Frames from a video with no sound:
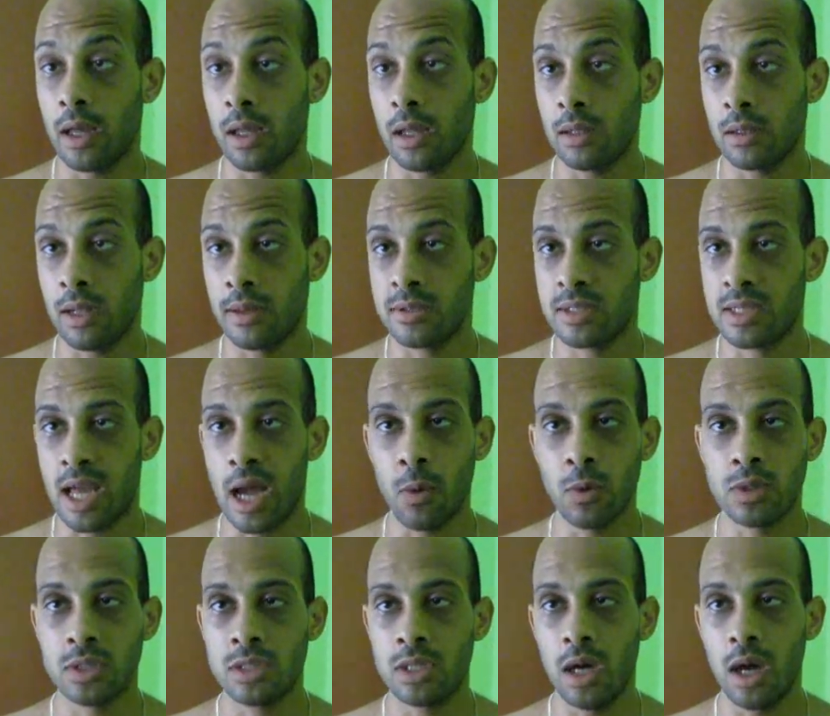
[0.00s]
let's say I
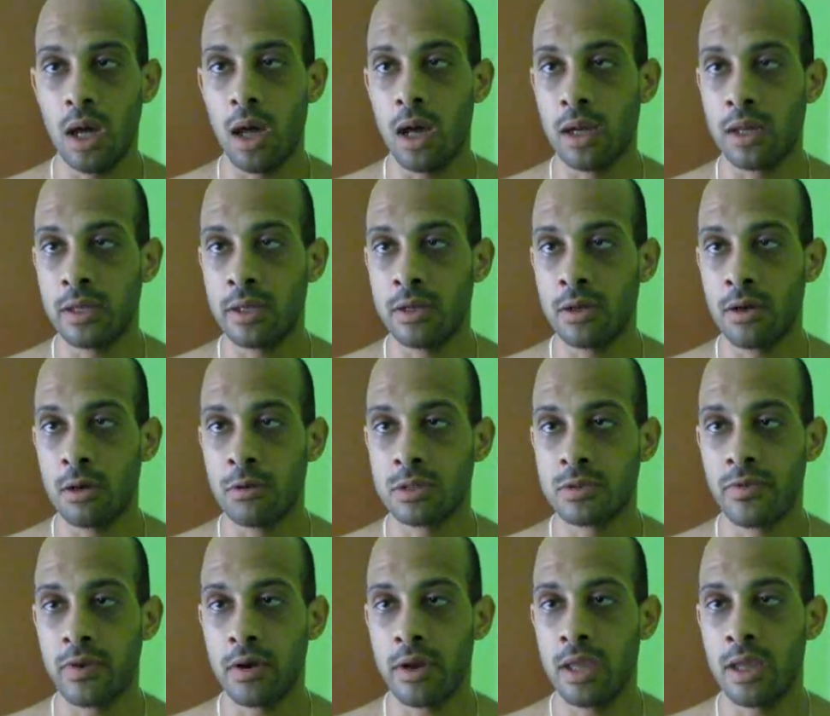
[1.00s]
was young. You know, I was
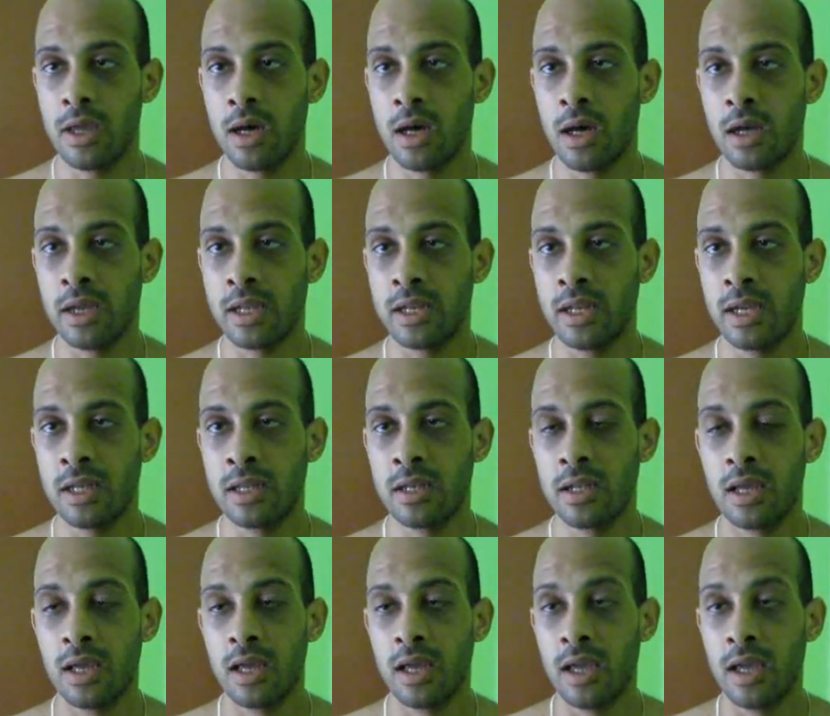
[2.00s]
very young, and